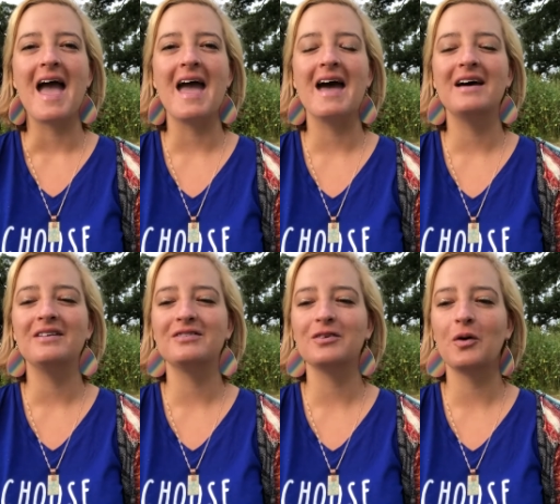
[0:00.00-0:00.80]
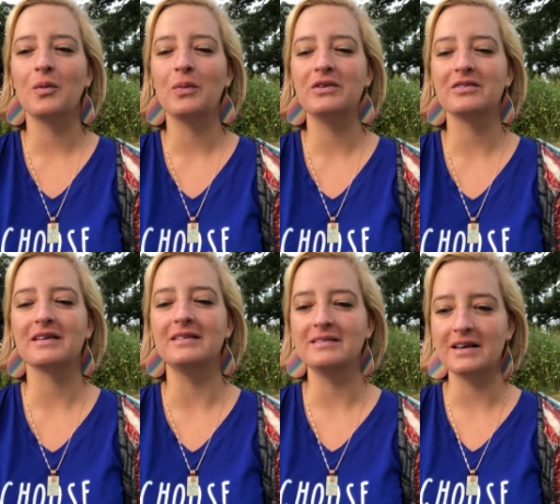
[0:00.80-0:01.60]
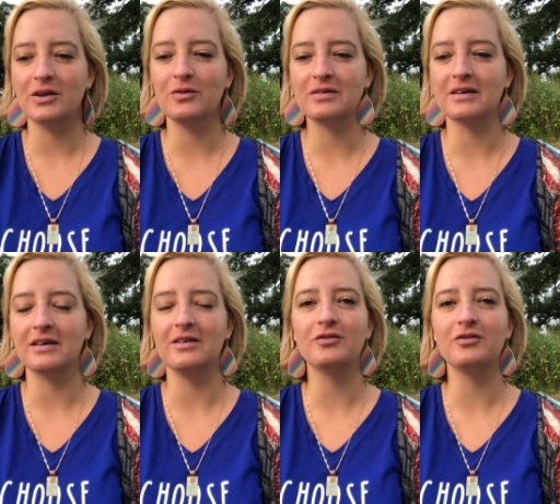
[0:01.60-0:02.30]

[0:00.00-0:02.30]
And so we just continue to